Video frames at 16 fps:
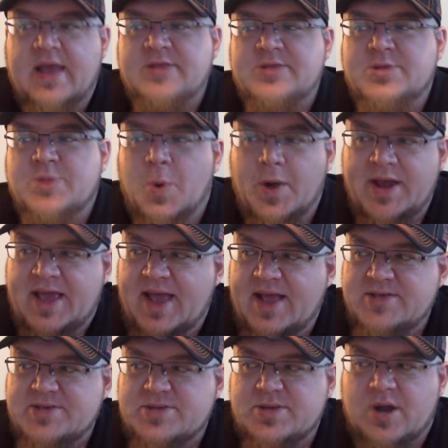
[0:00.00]
In
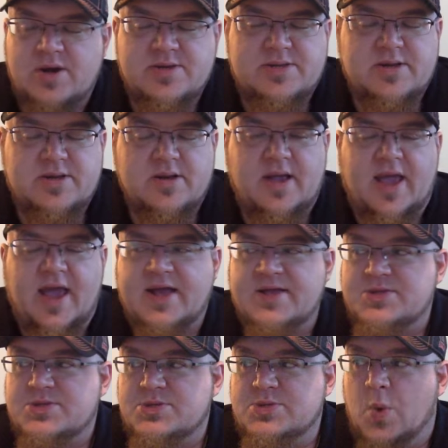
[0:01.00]
28 starts here, he
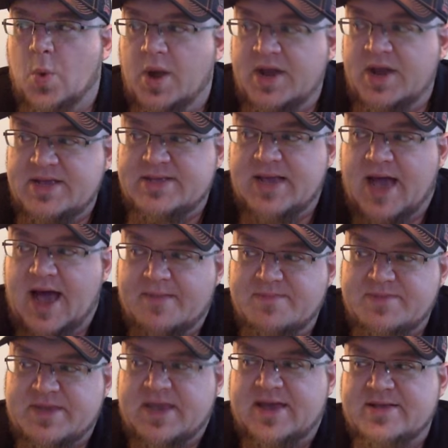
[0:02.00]
has 20
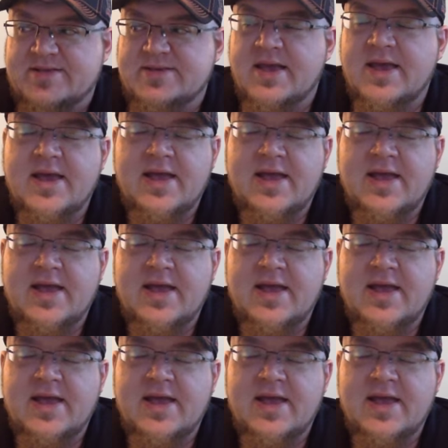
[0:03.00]
top 10s.